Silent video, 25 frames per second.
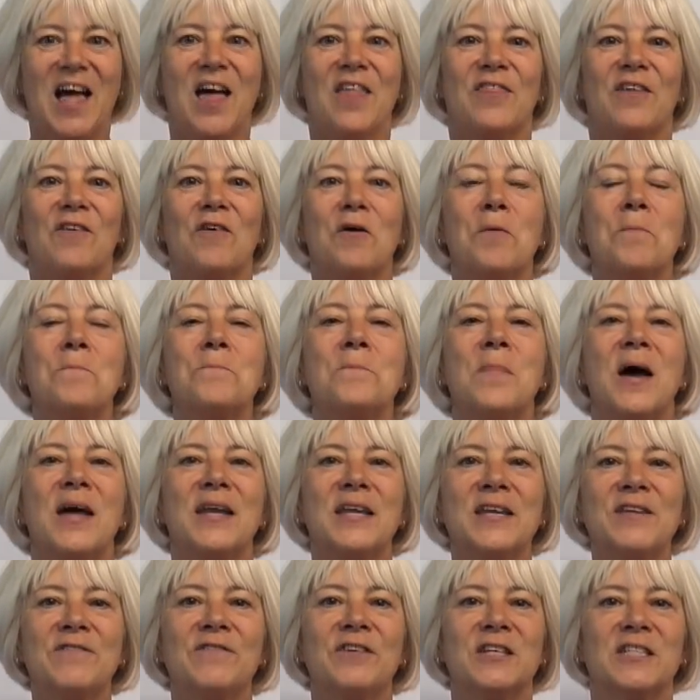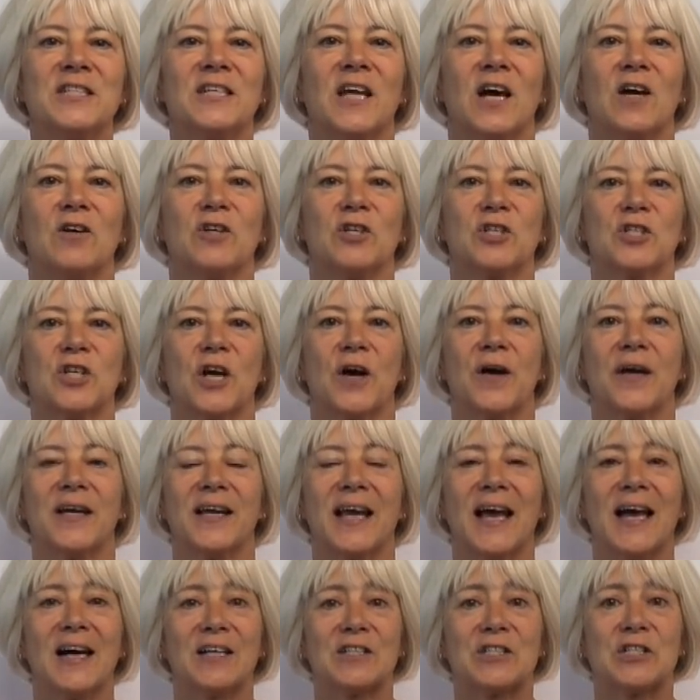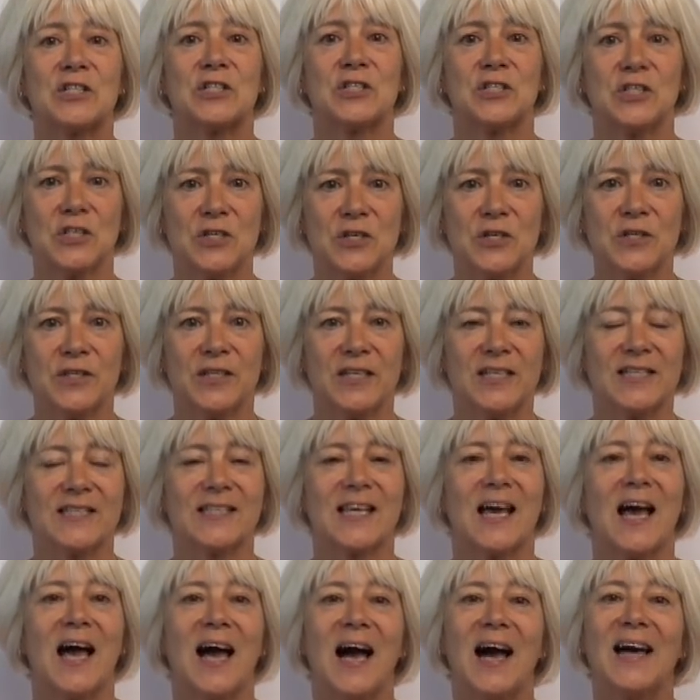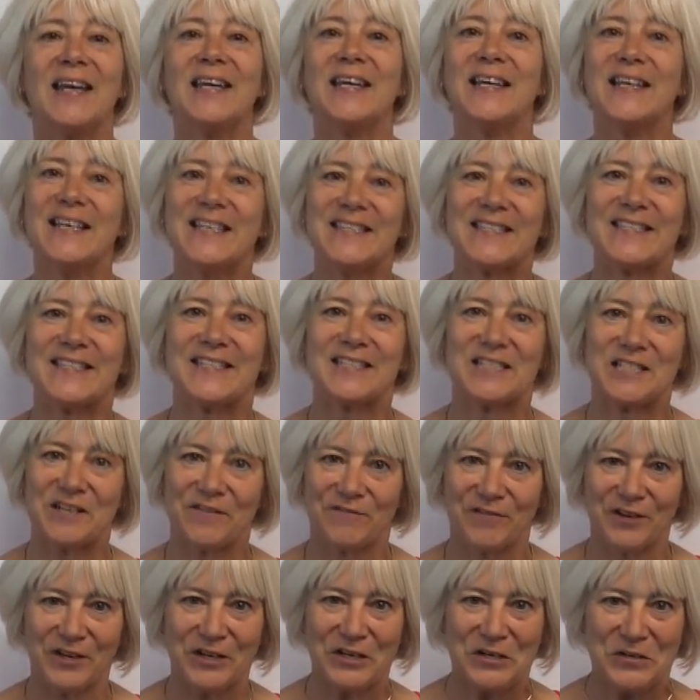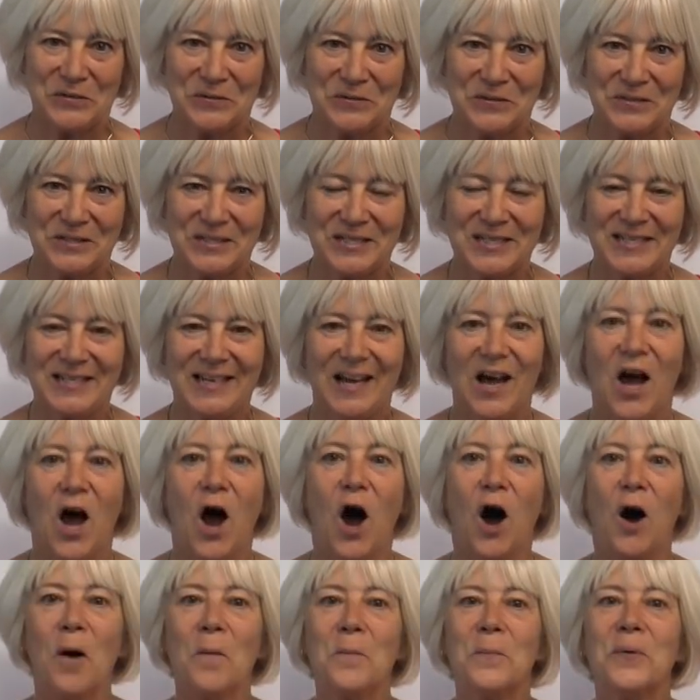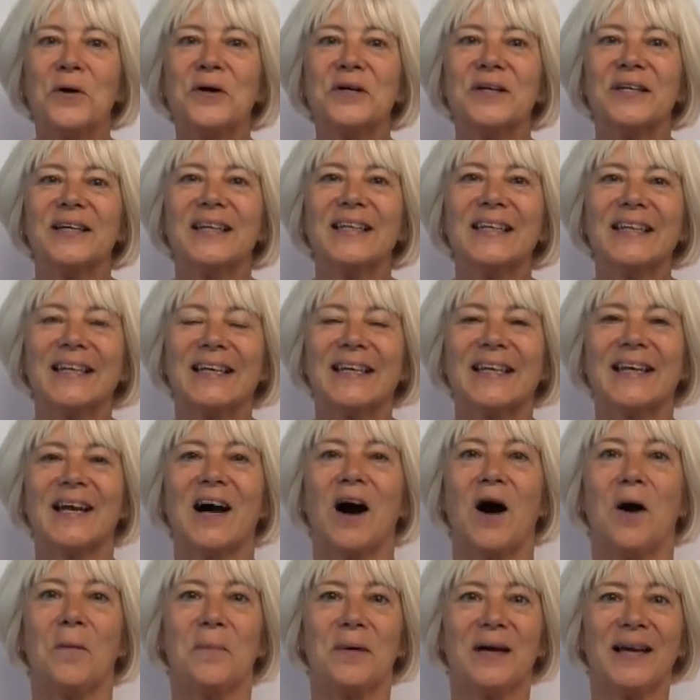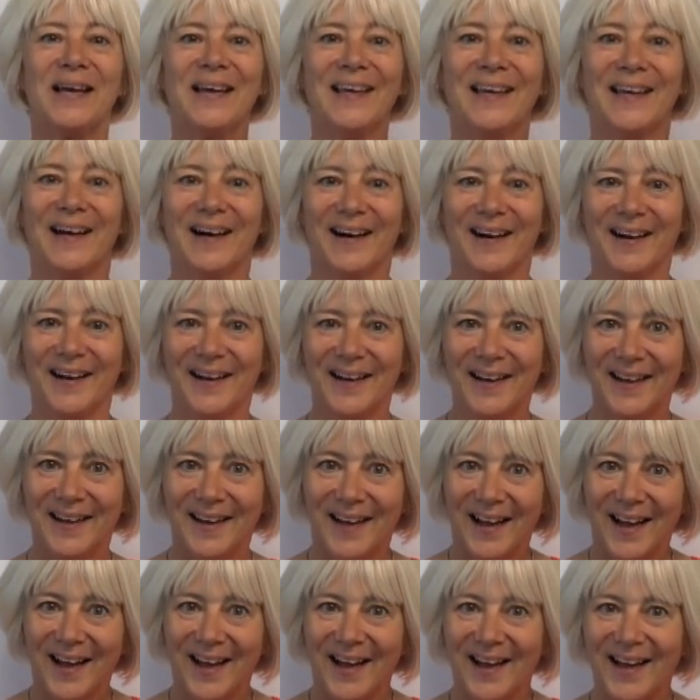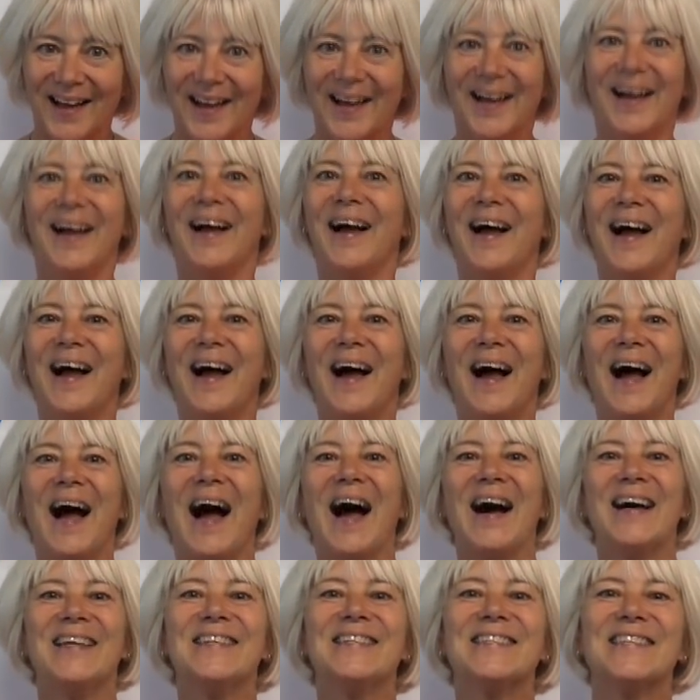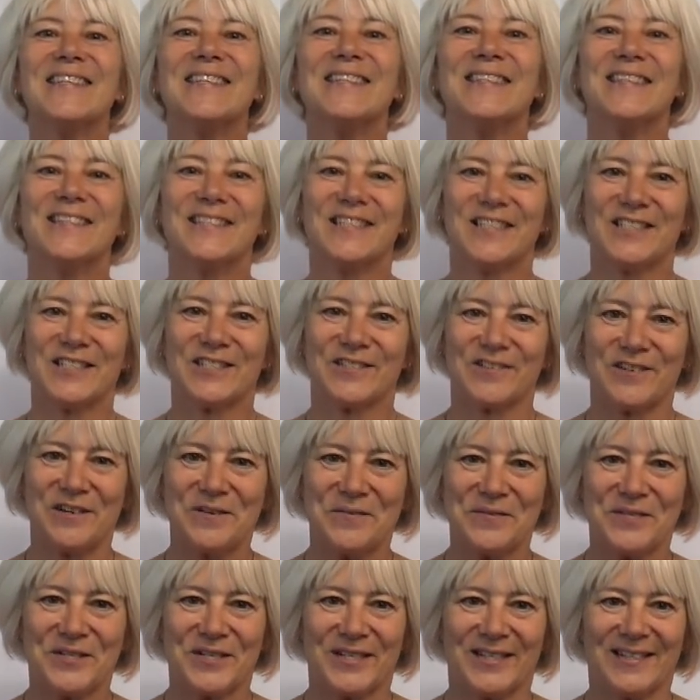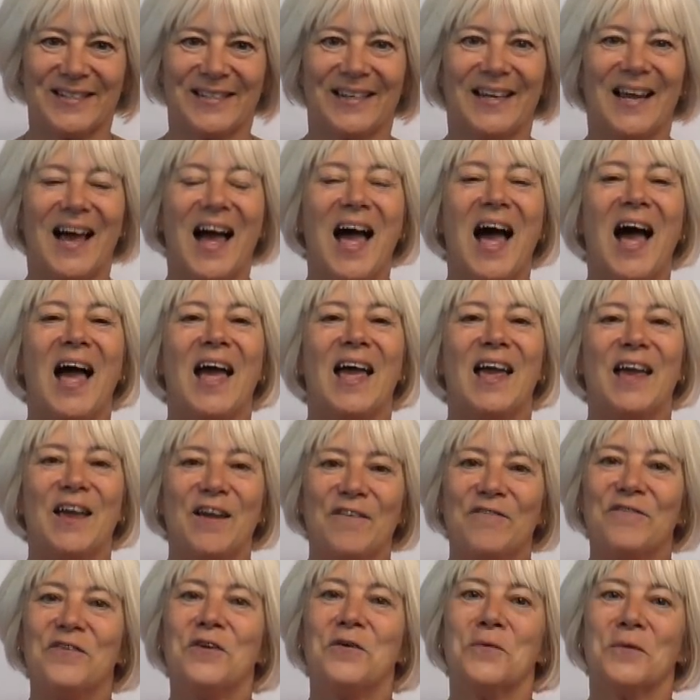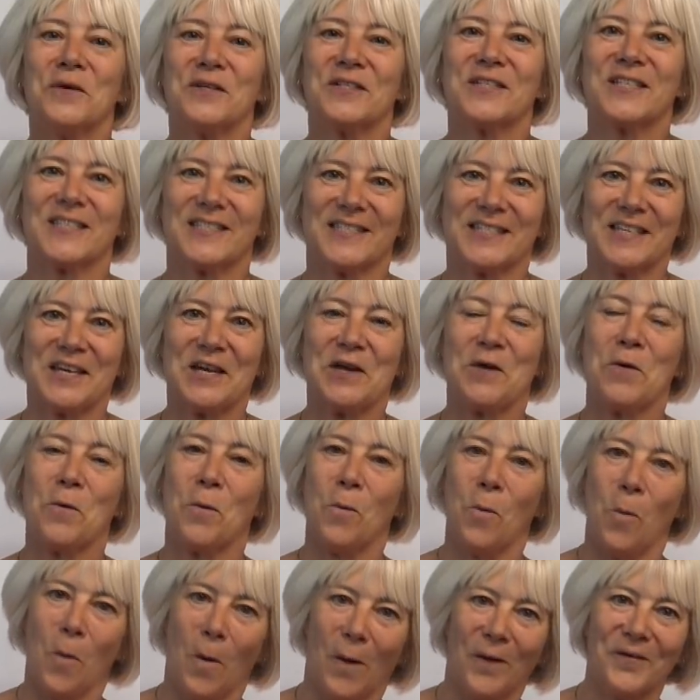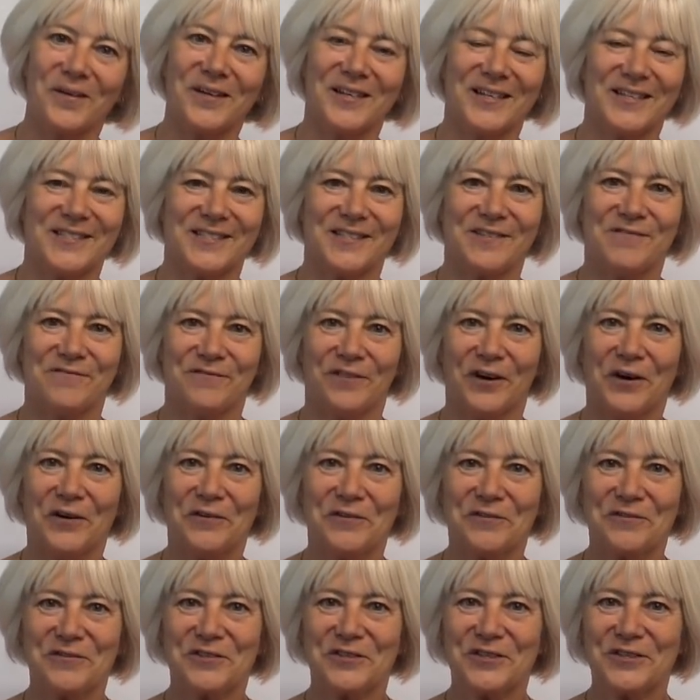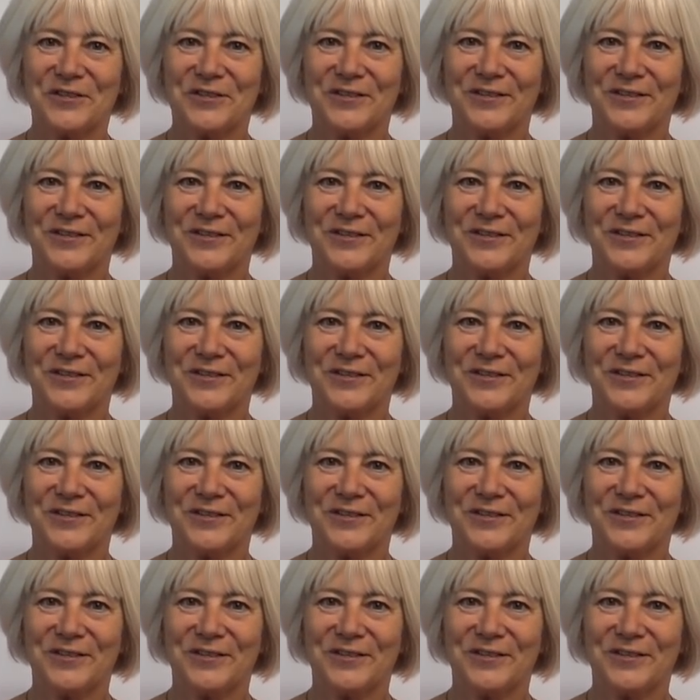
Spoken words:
There are many videos showing how to do this, and it isn't difficult. I'll put a link up here and in the description if you want to see what is involved.